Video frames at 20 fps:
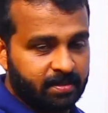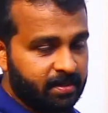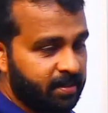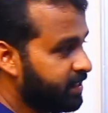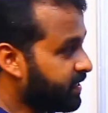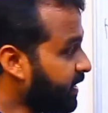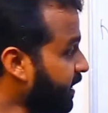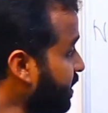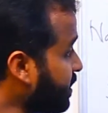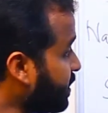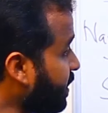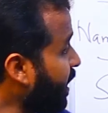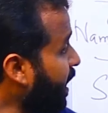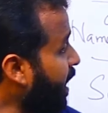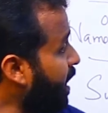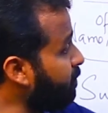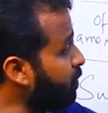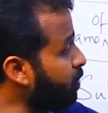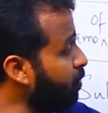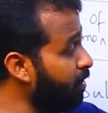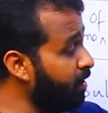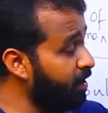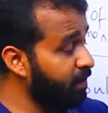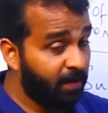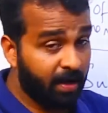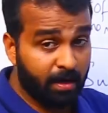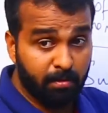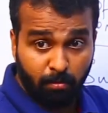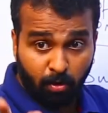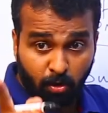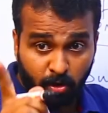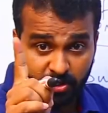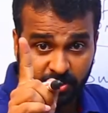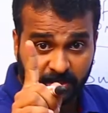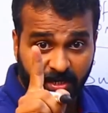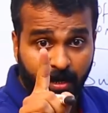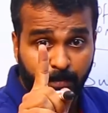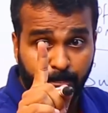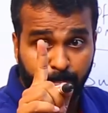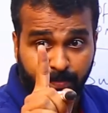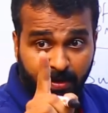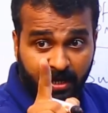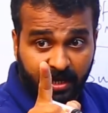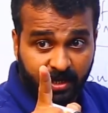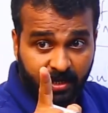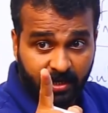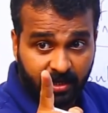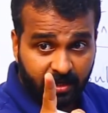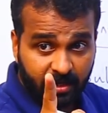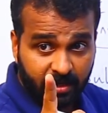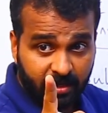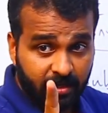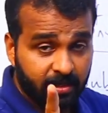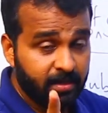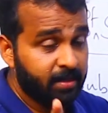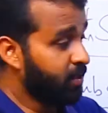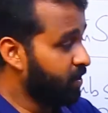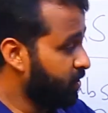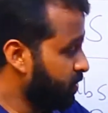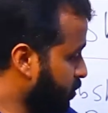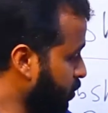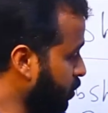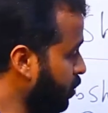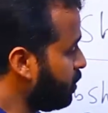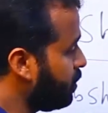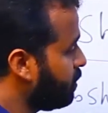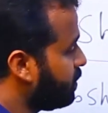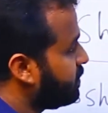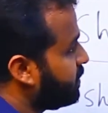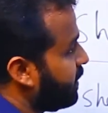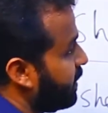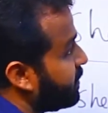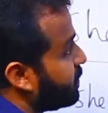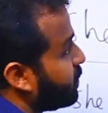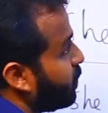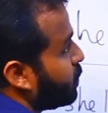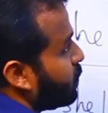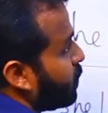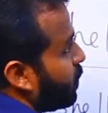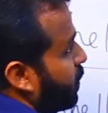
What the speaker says: Second shell having one more shell P. So that is also